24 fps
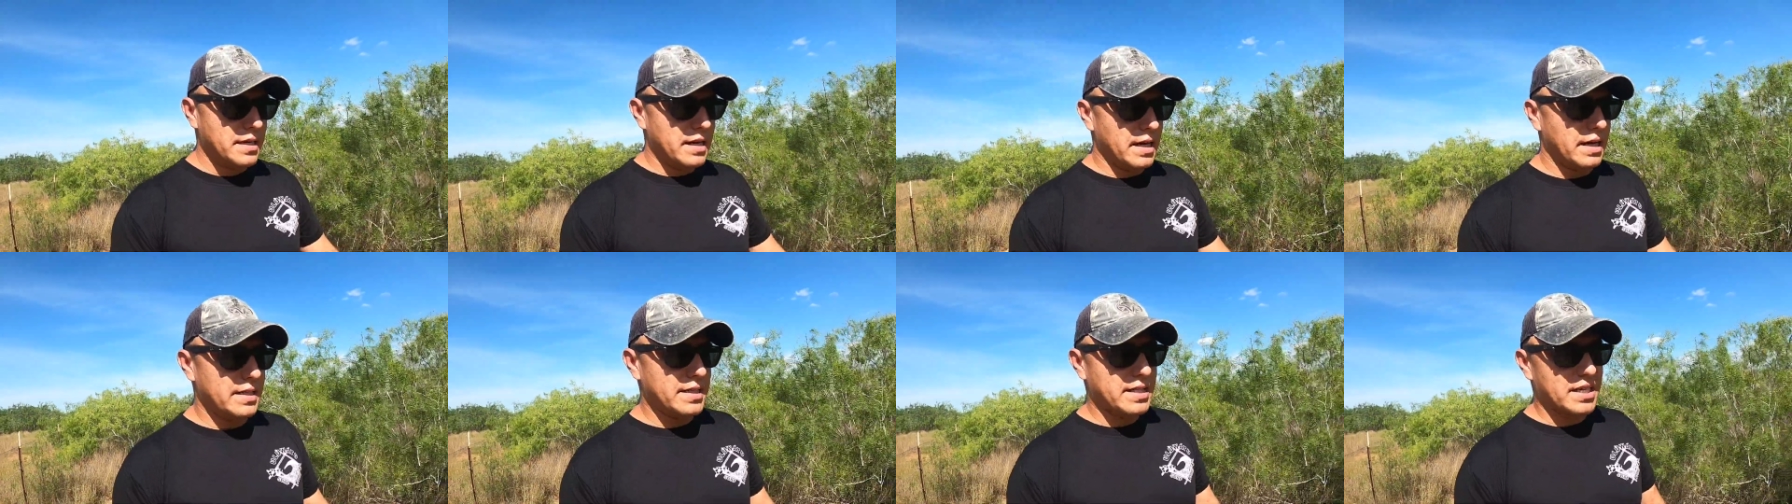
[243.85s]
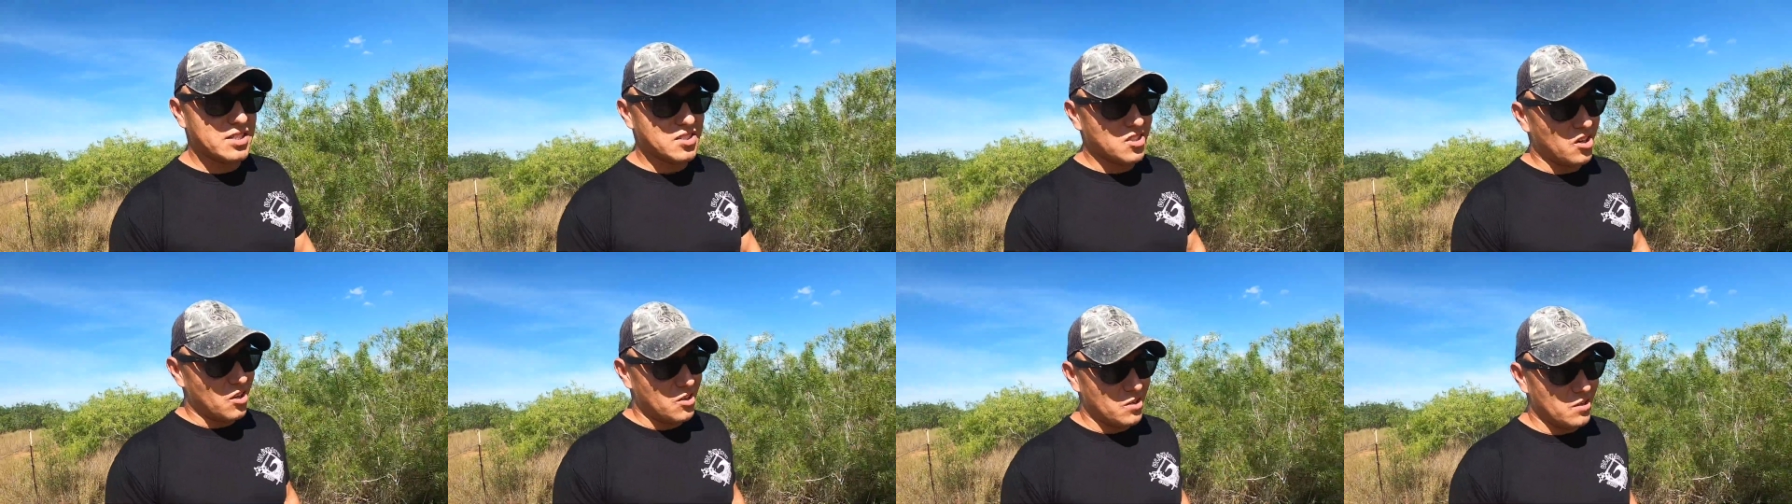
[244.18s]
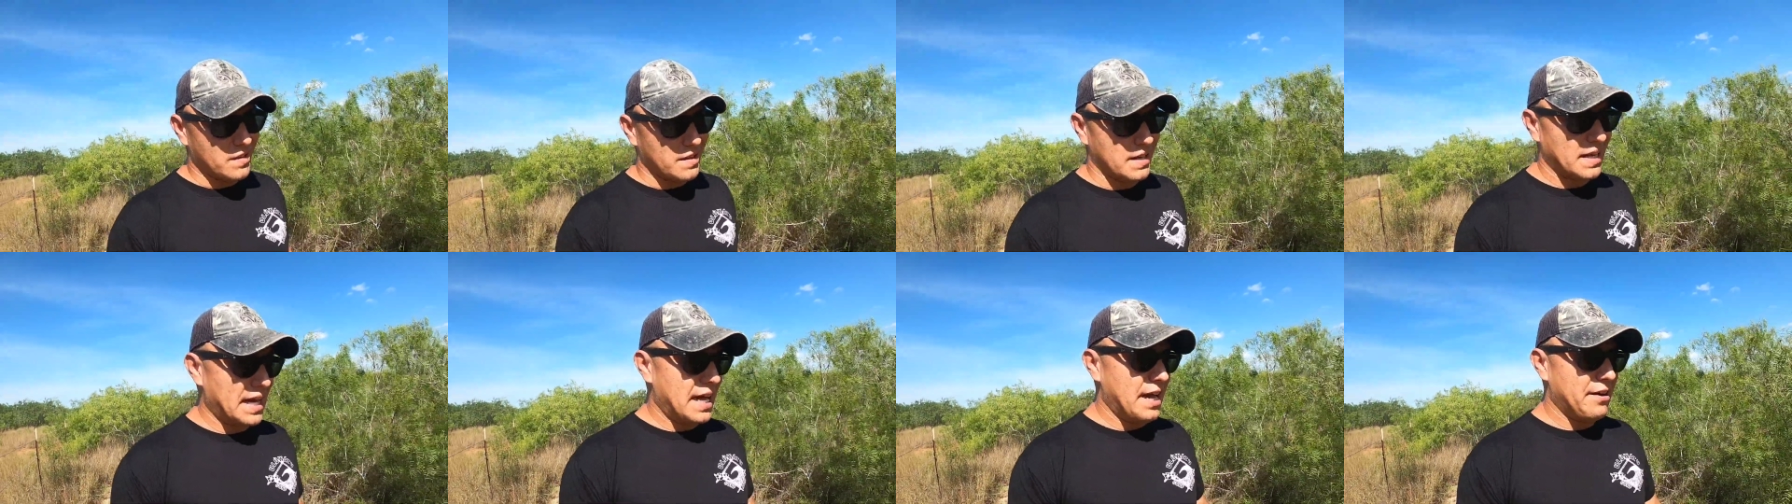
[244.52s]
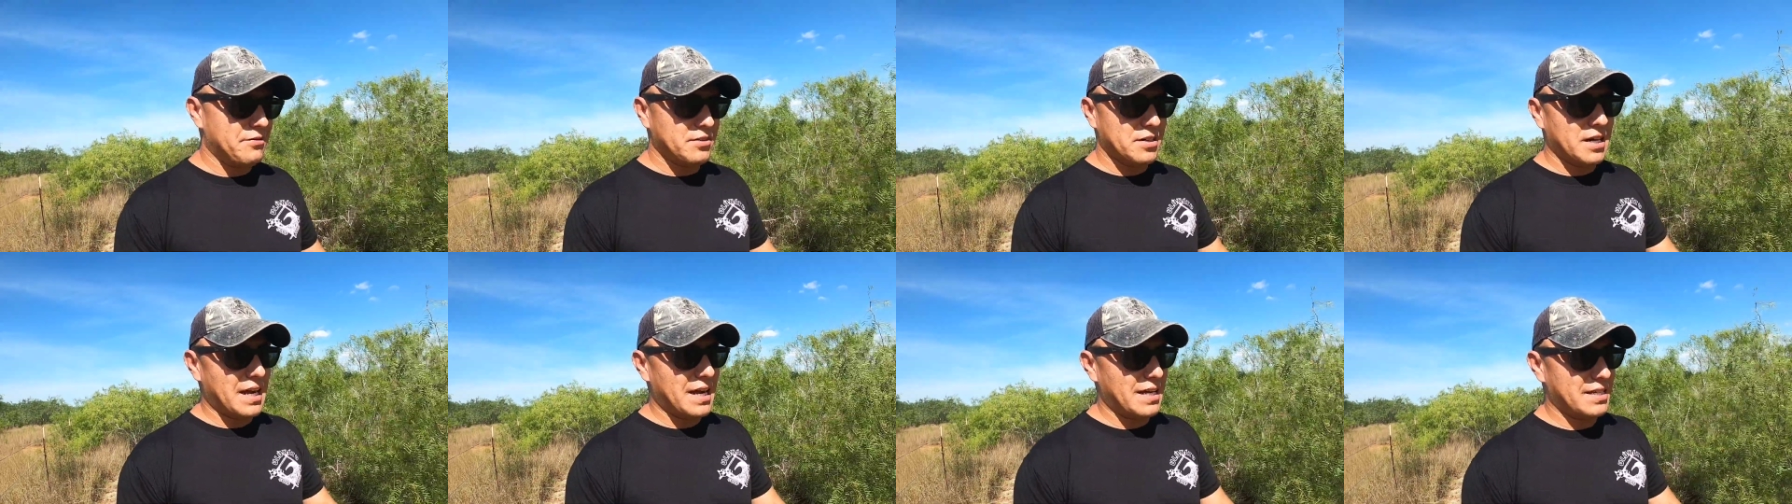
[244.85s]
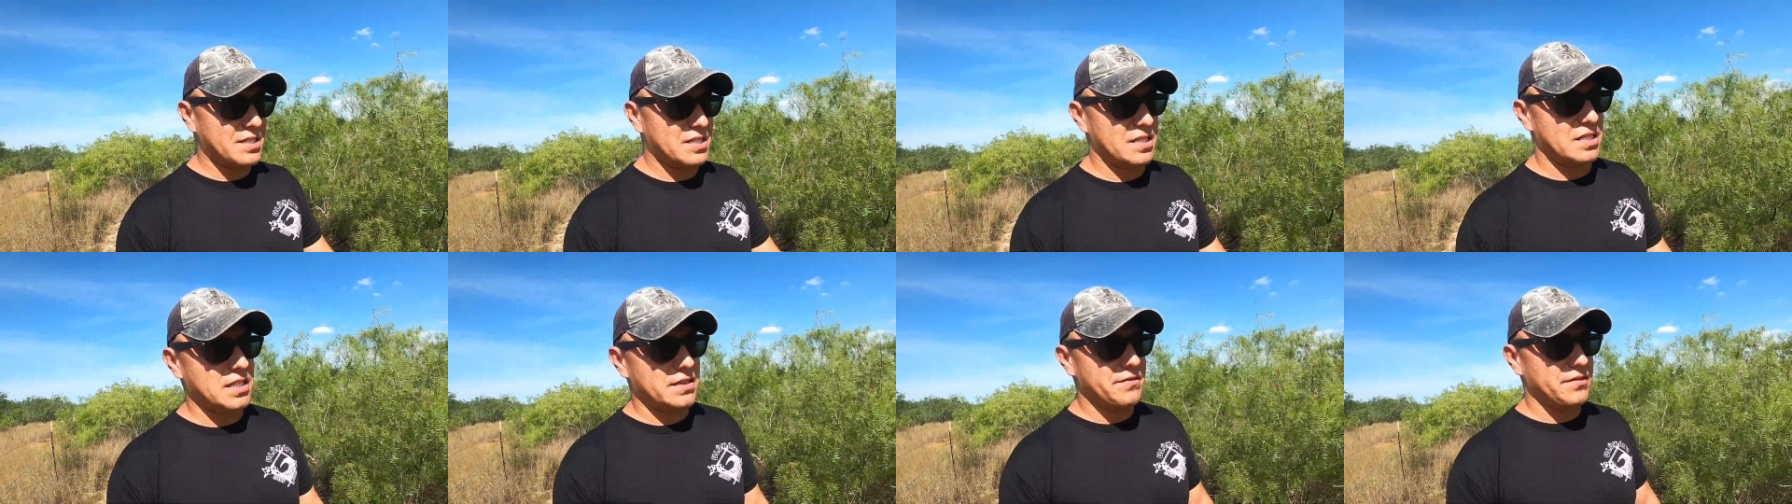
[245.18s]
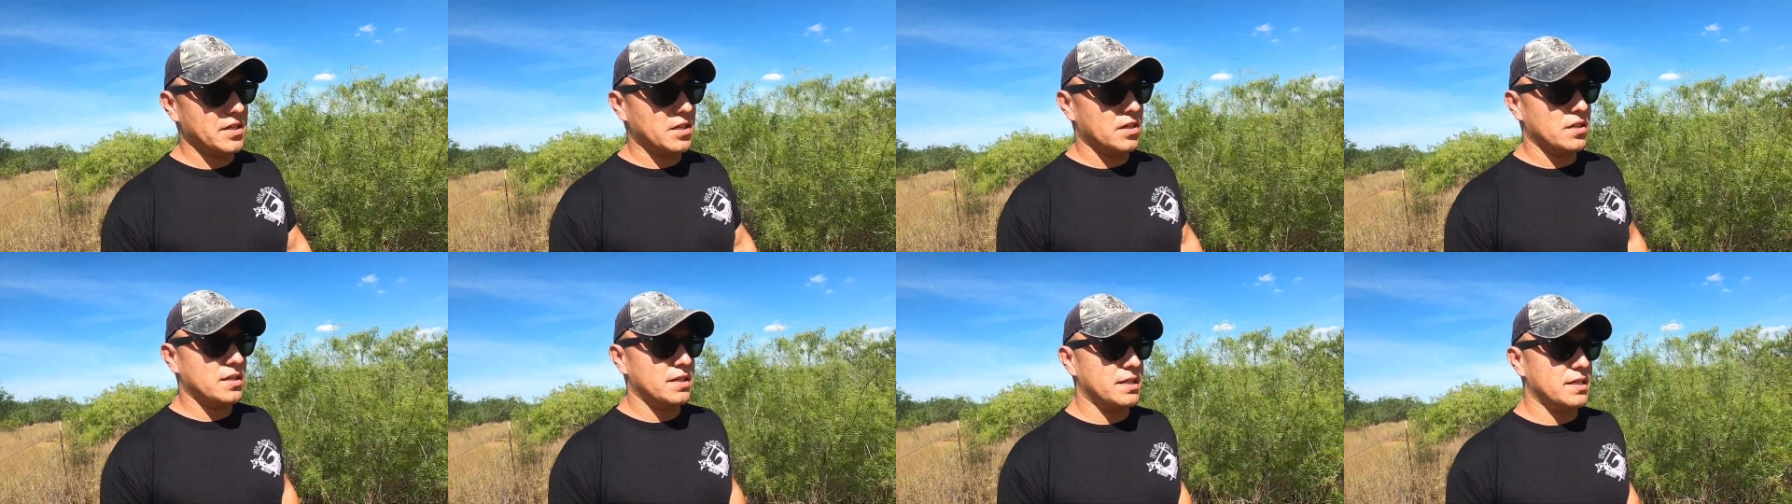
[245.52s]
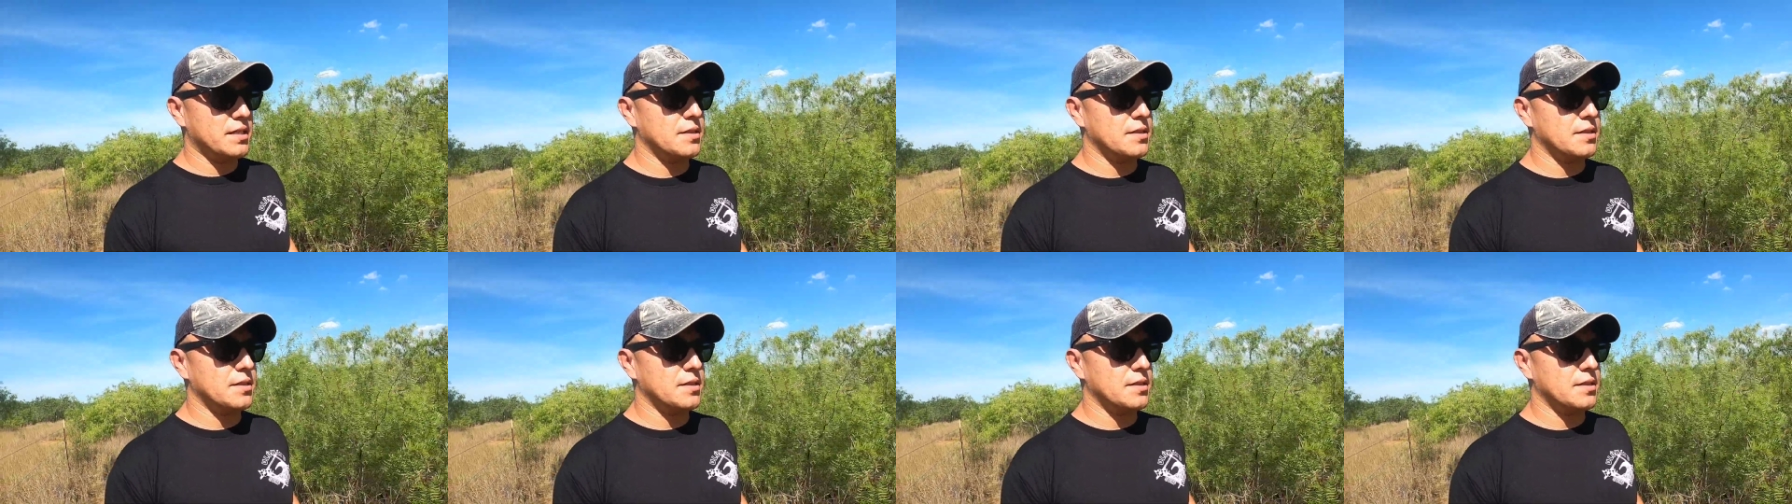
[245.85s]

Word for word: and that's all you have, you're not actually living on